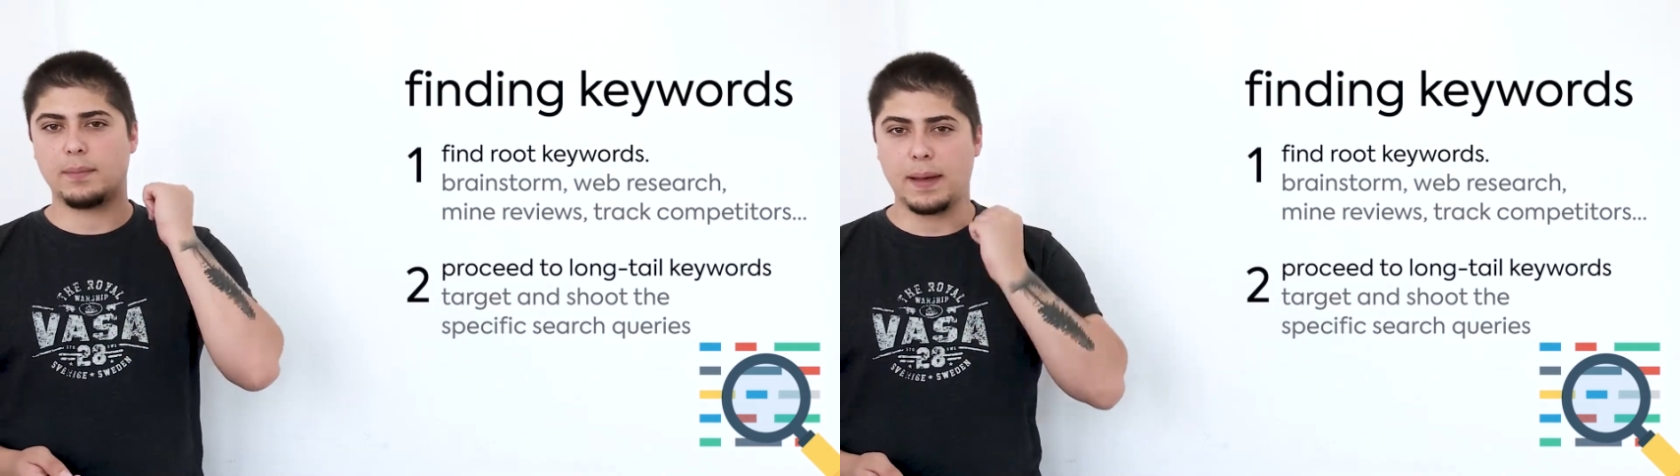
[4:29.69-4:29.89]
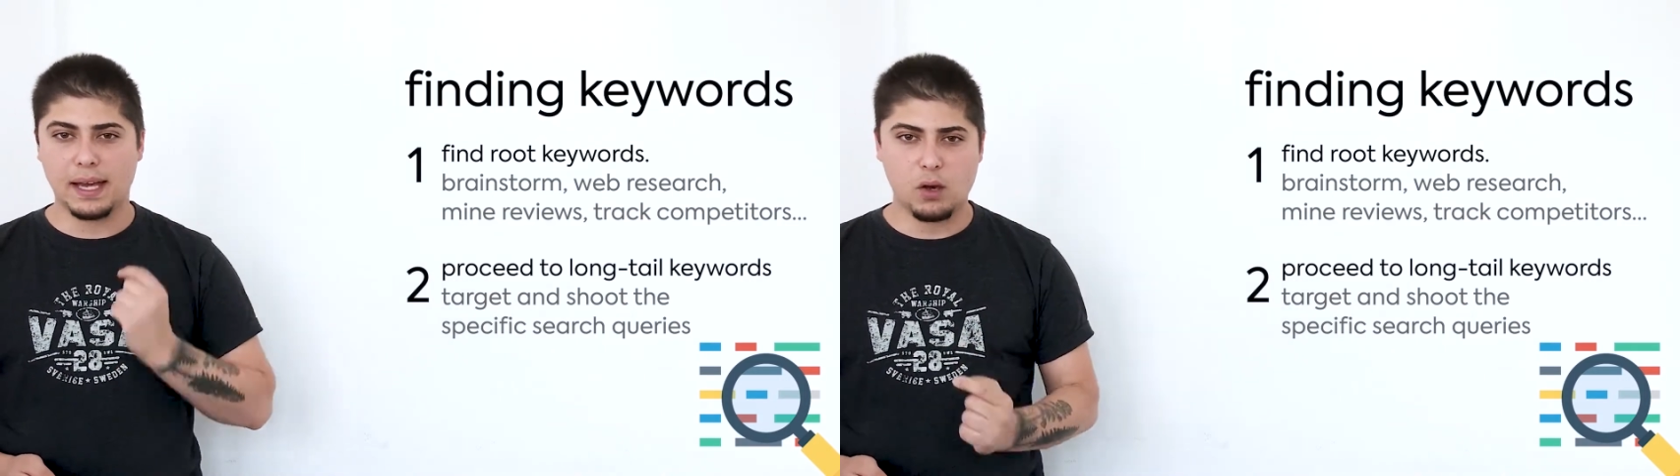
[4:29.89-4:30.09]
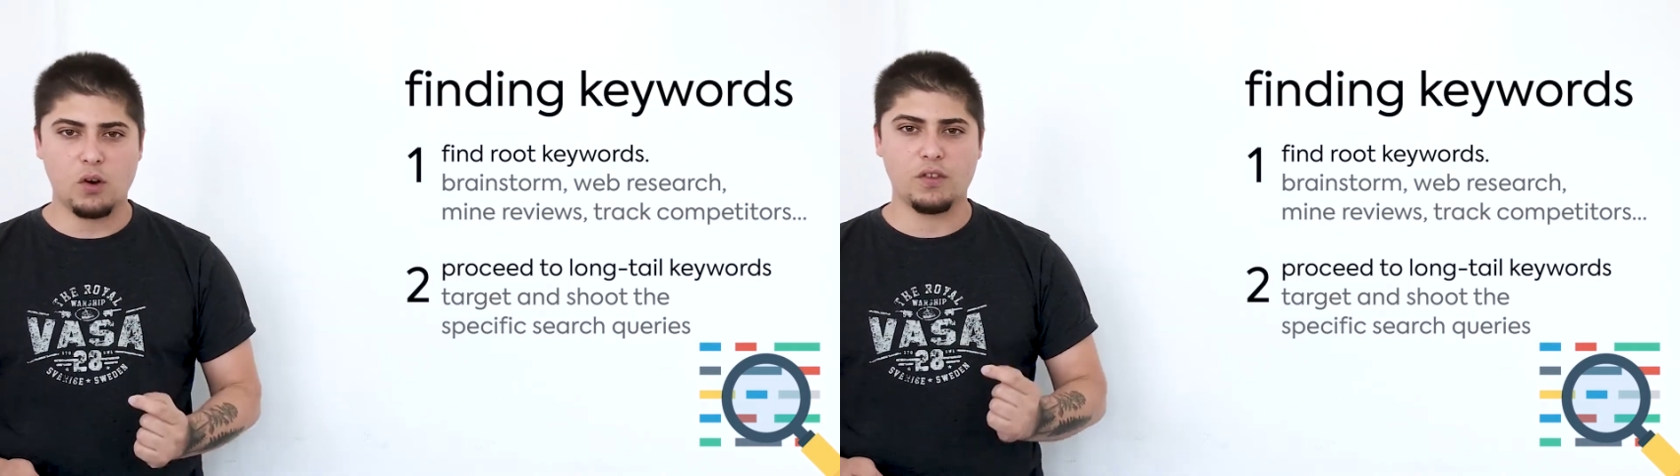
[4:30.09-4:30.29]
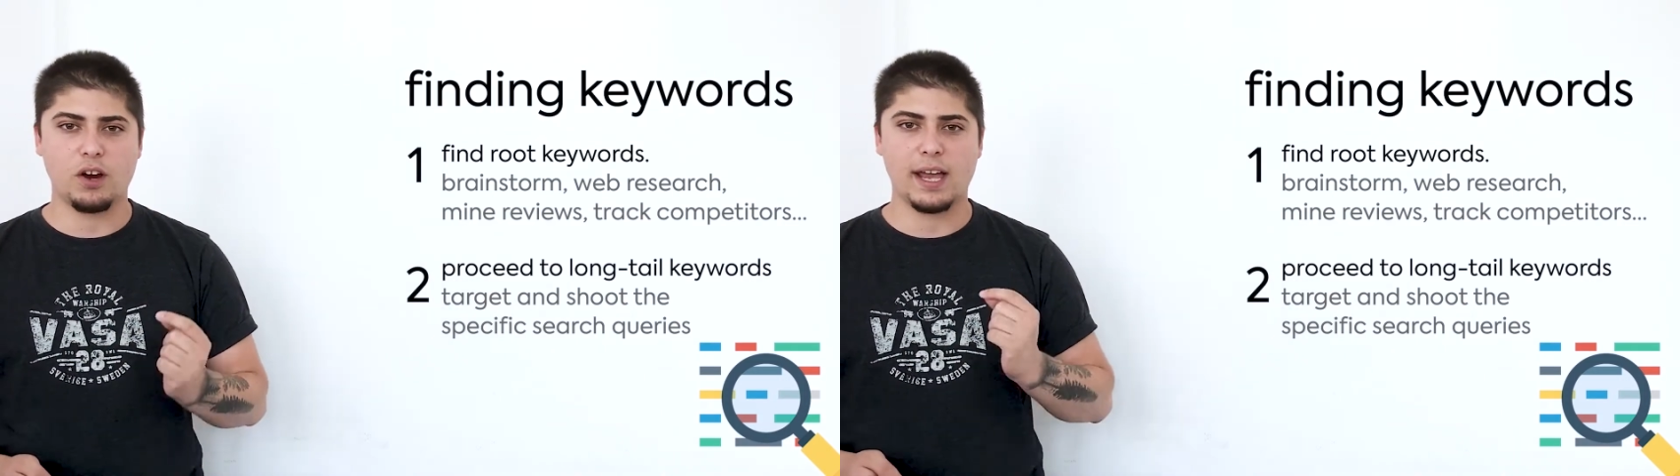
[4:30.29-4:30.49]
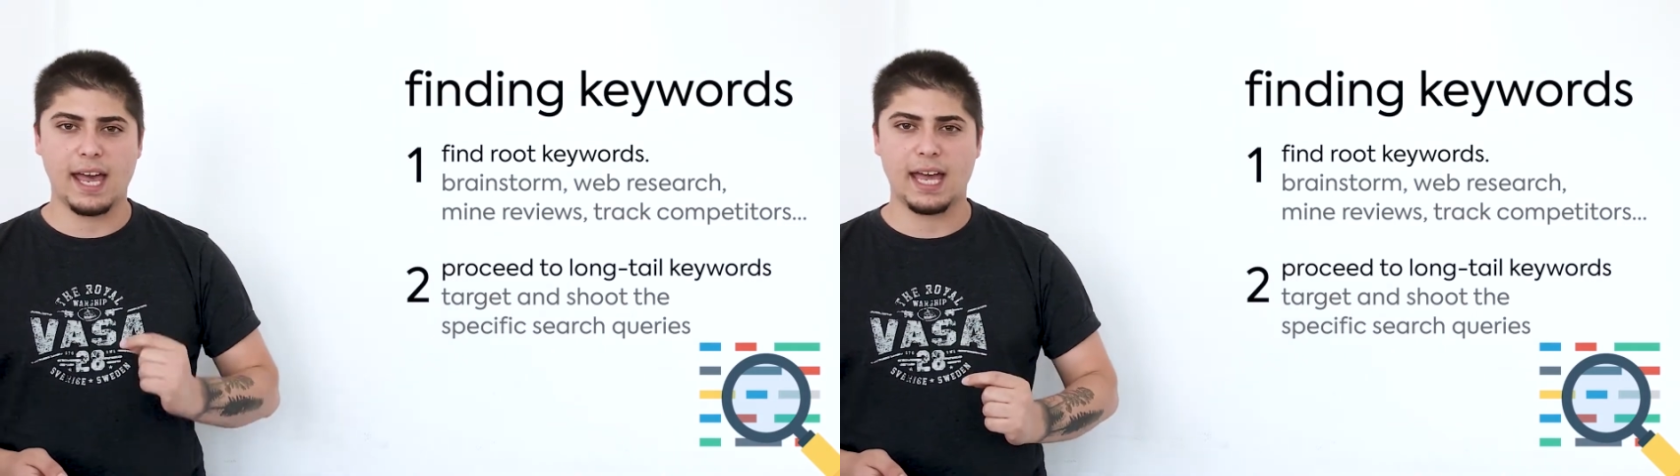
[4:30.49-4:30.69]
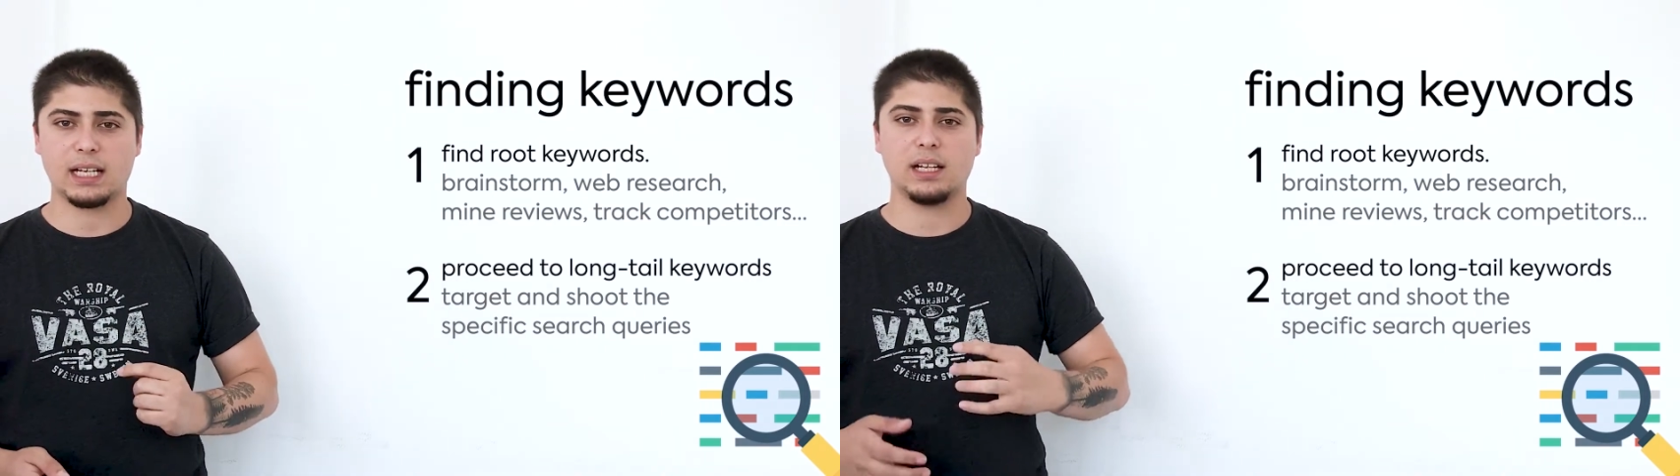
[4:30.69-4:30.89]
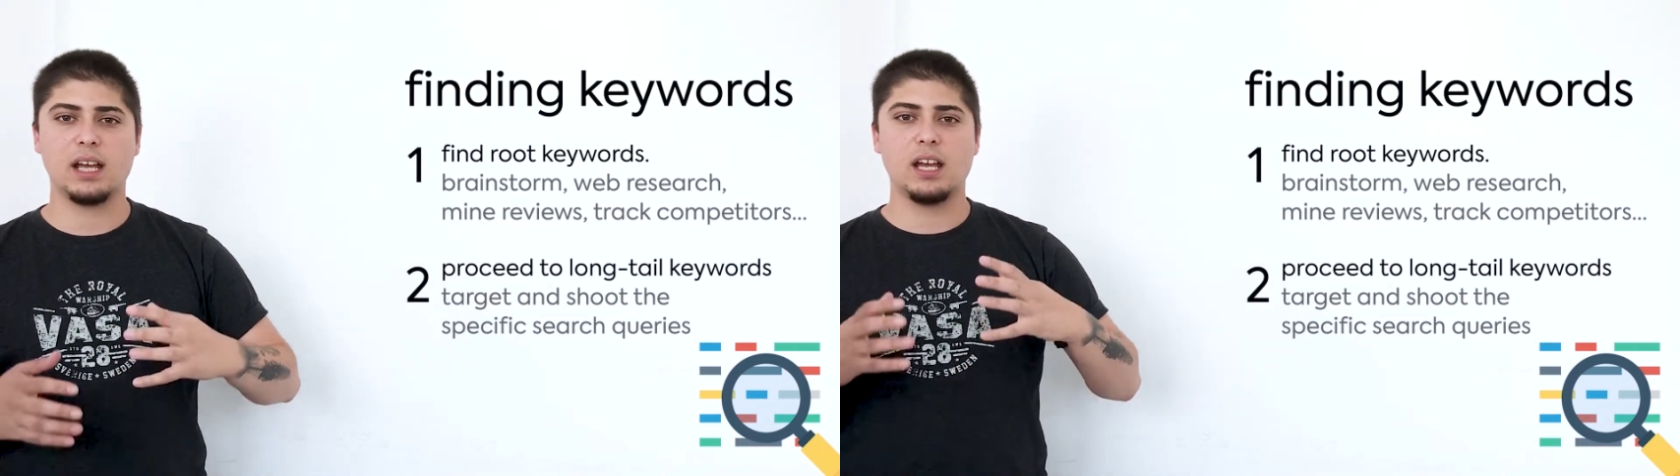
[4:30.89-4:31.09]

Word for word: the back of your head,